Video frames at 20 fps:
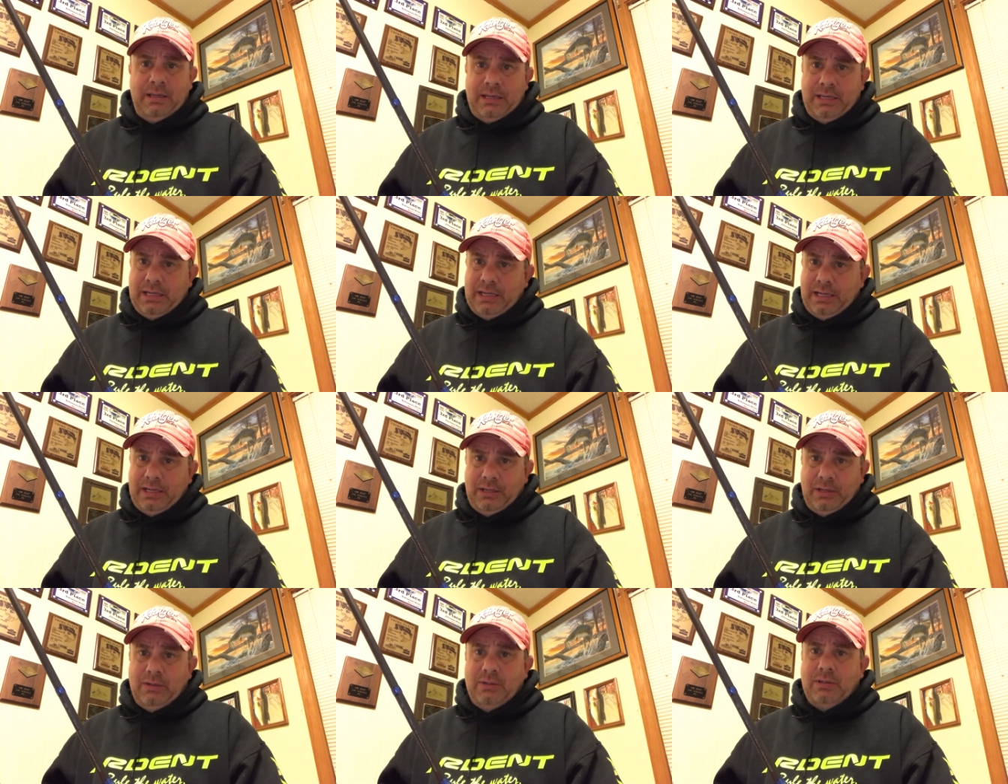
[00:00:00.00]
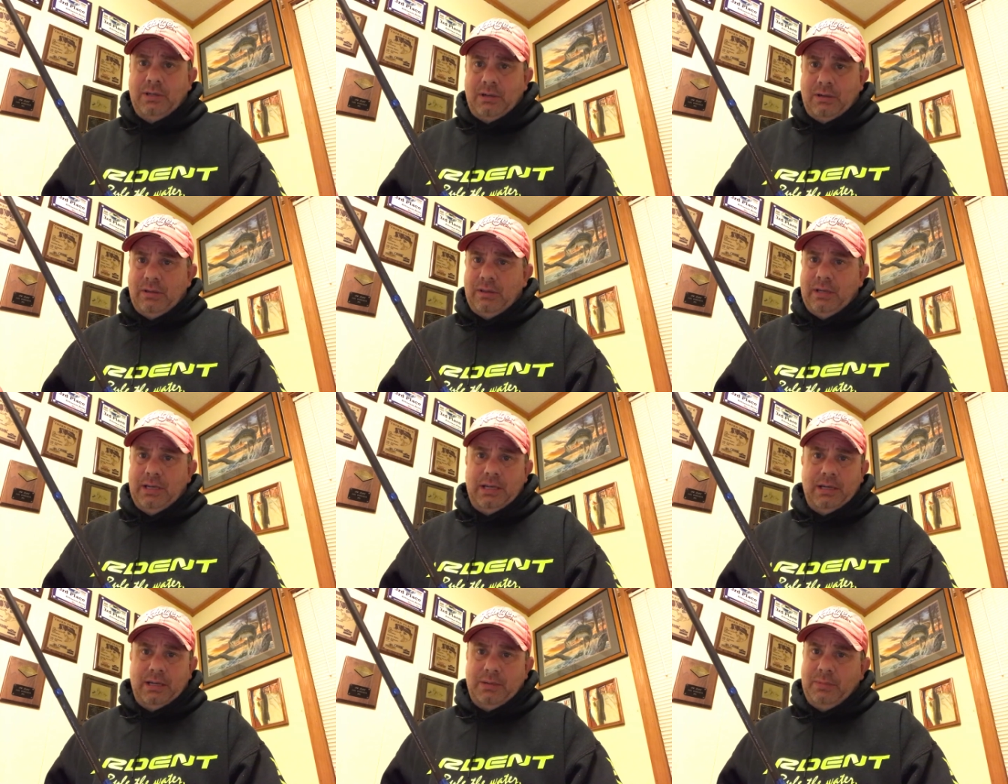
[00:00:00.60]
and I use all
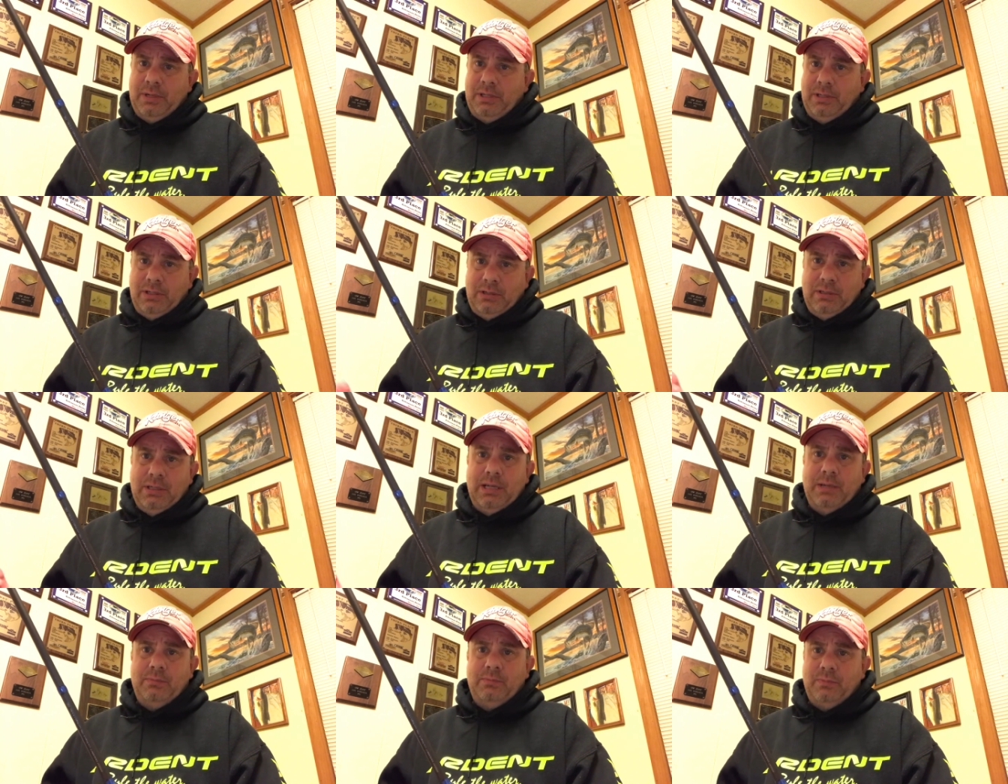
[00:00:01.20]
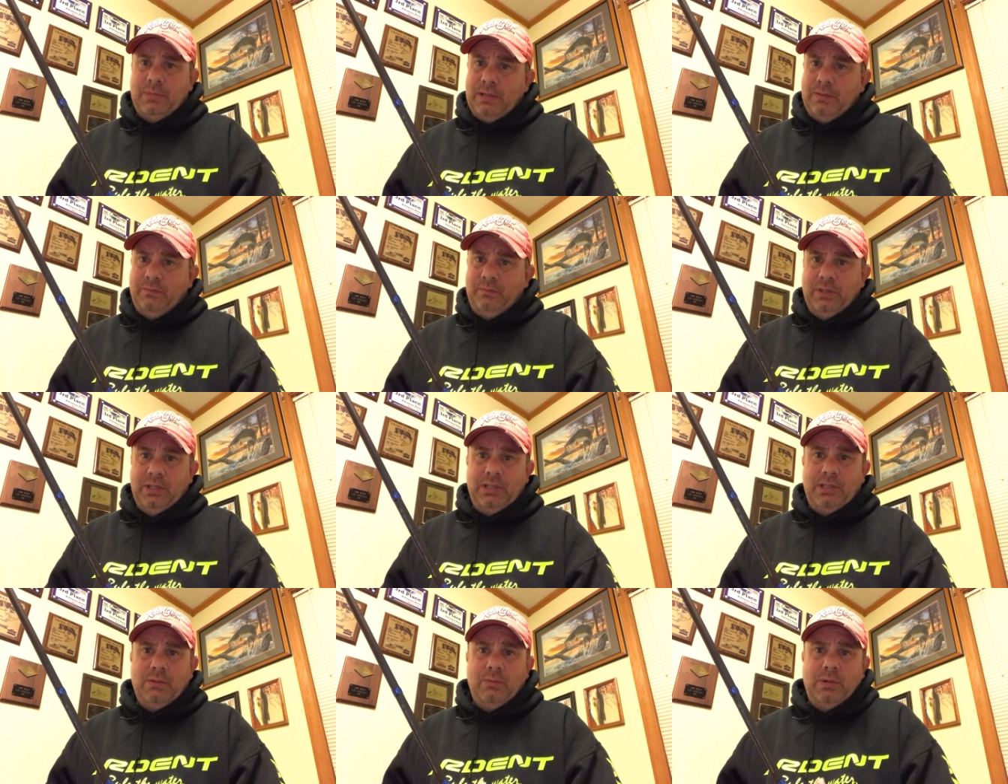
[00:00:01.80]
of that. I mean, usually I'm
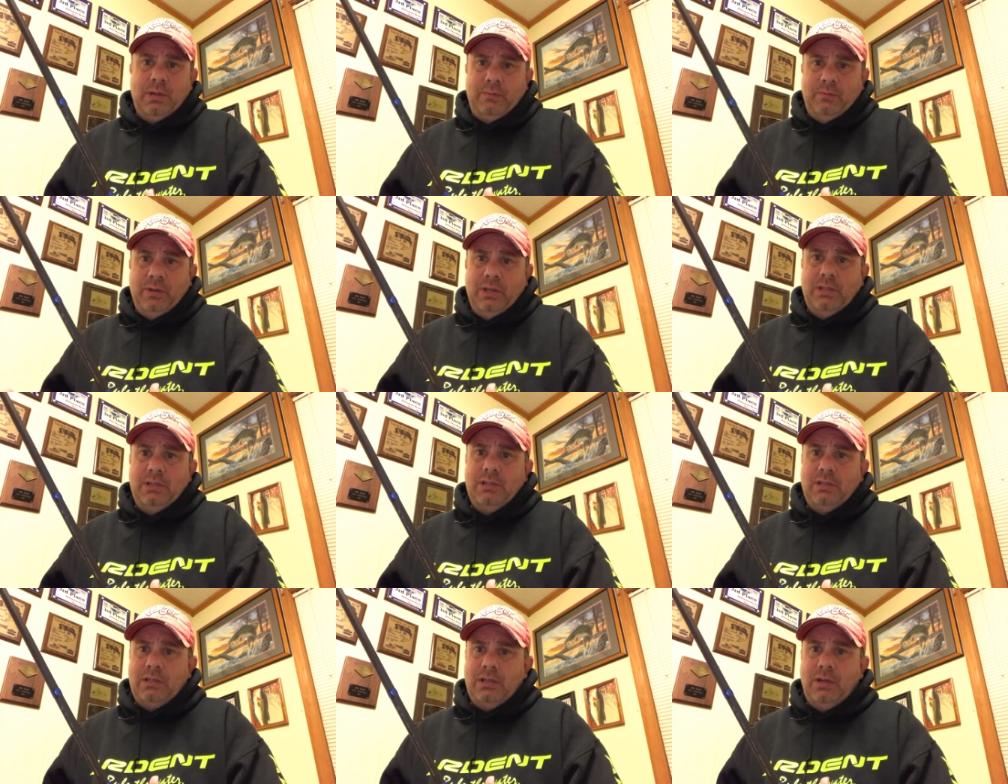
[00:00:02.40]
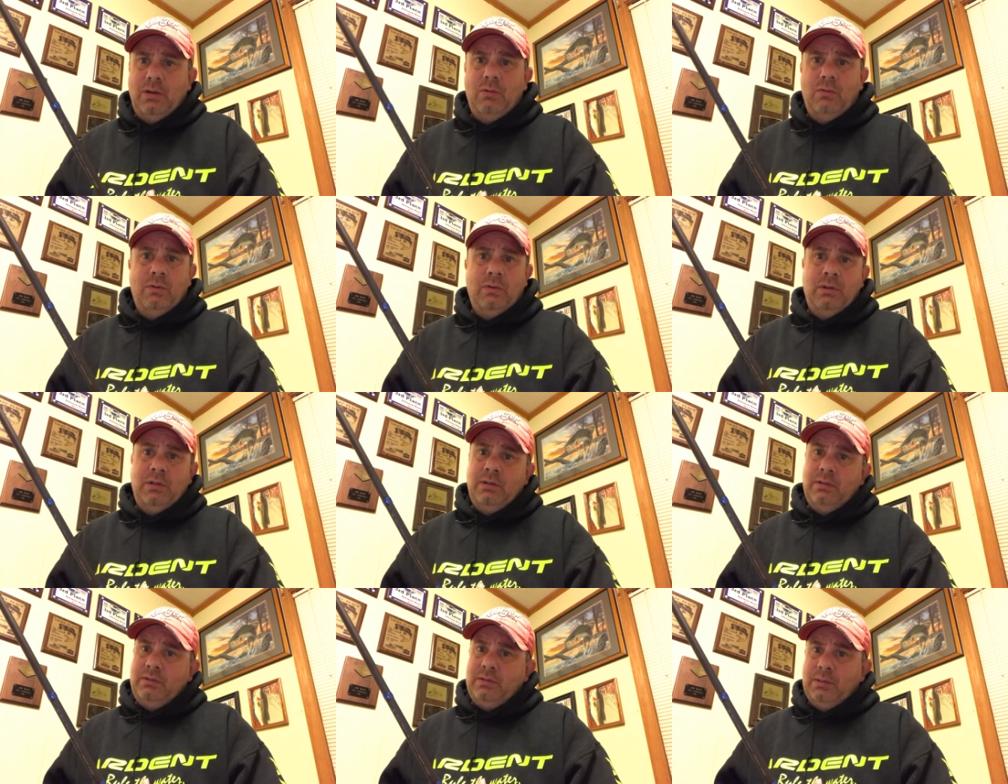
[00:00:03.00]
fishing, when I'm fishing slow,
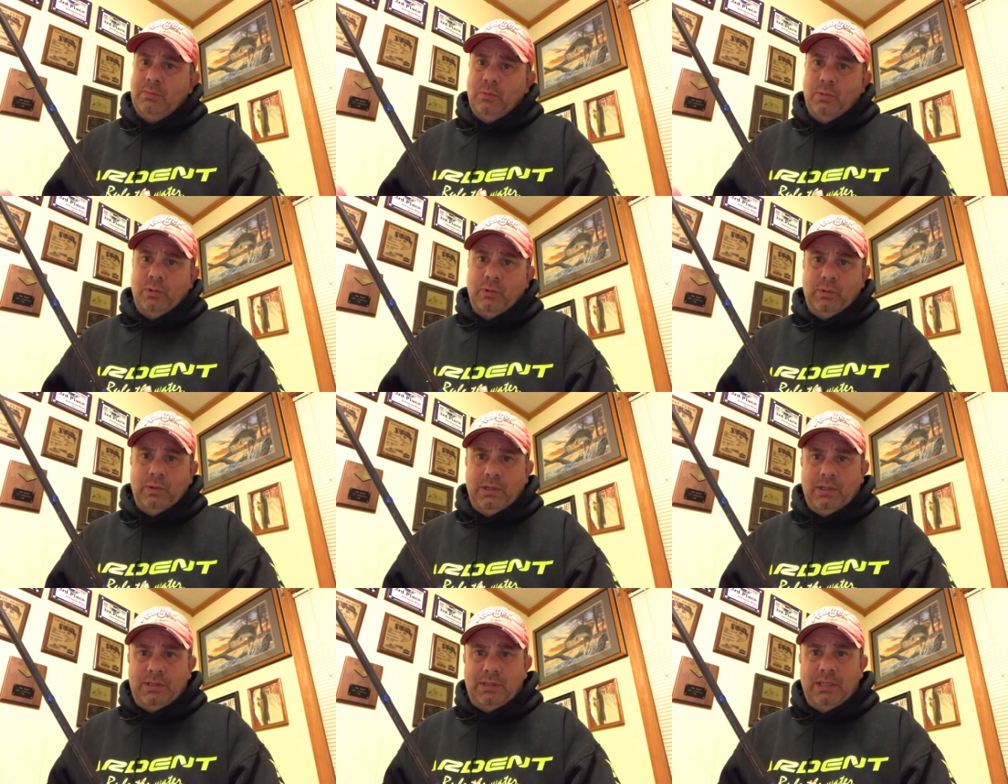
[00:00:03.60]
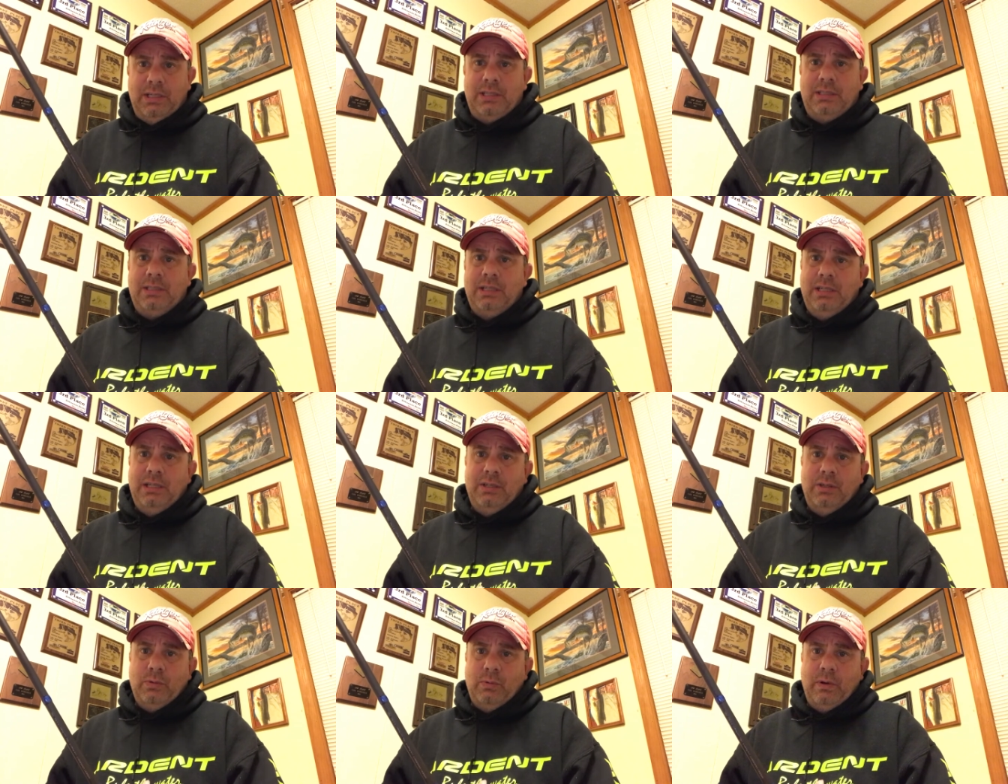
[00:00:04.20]
somewhere between
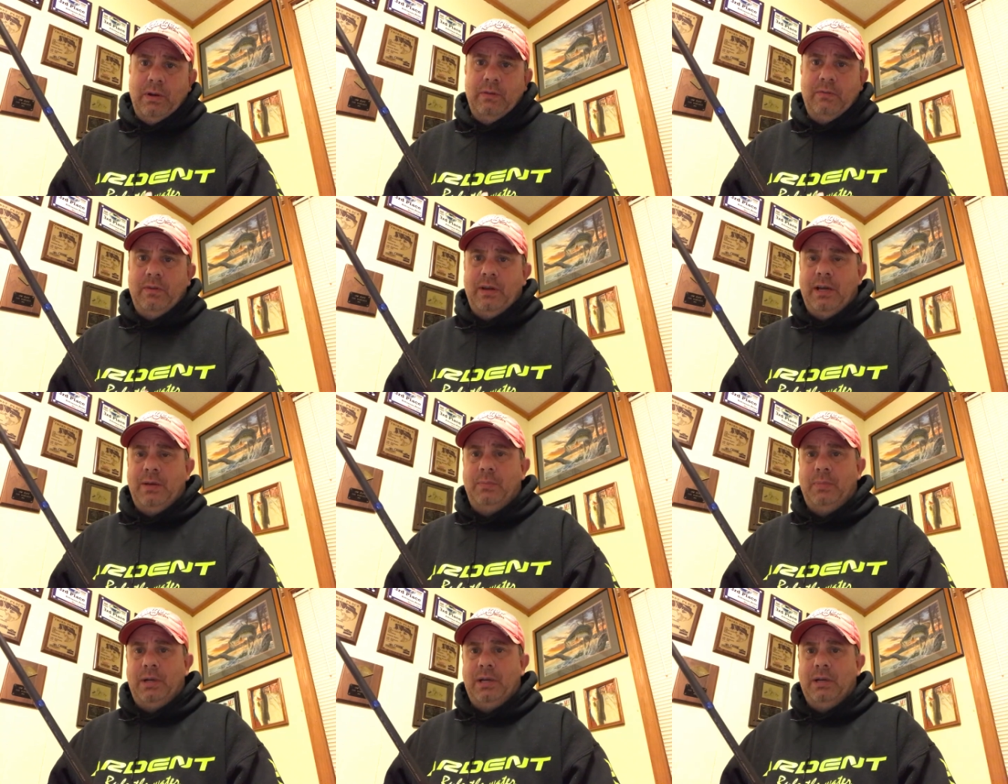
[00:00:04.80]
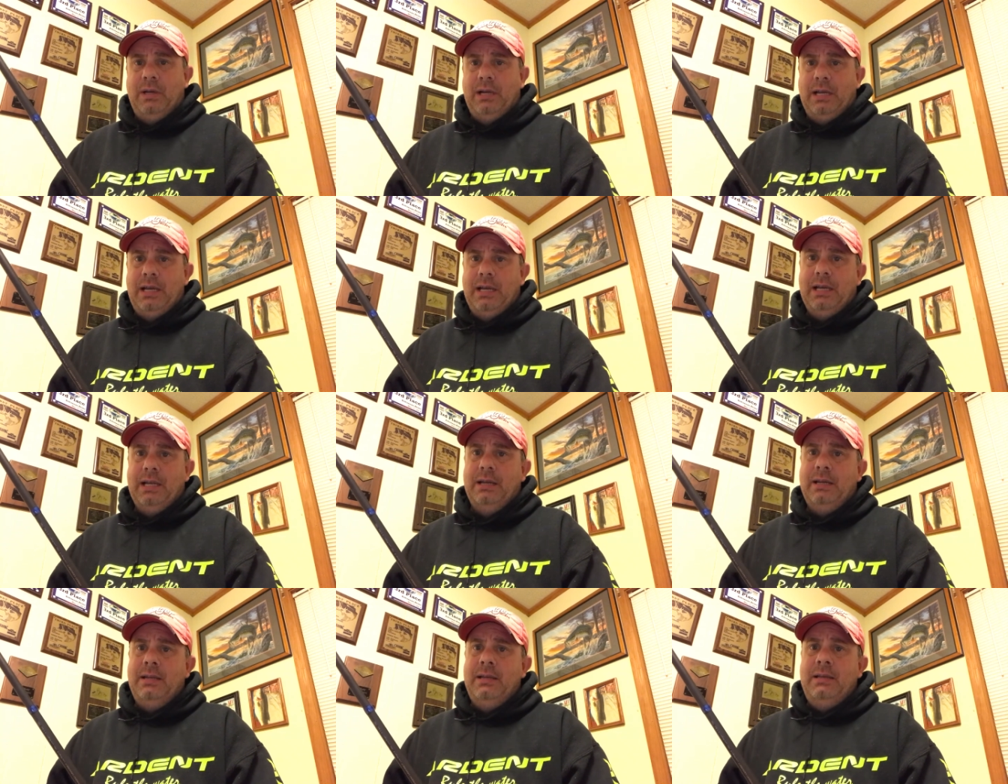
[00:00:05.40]
16 and 25 pound
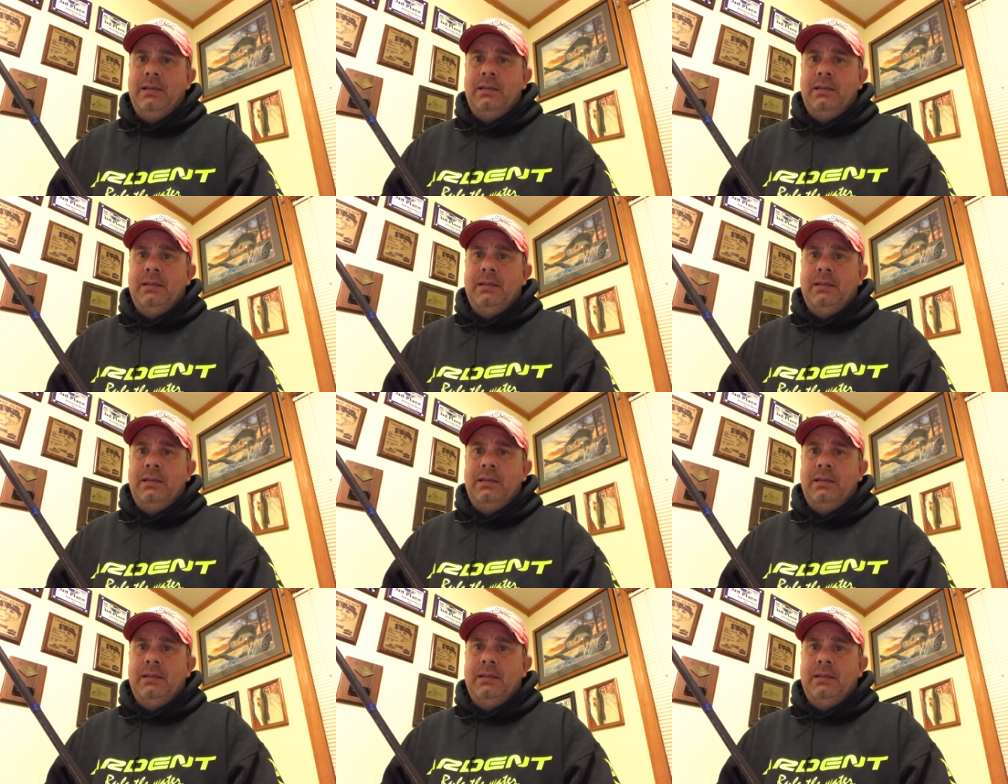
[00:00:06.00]
line.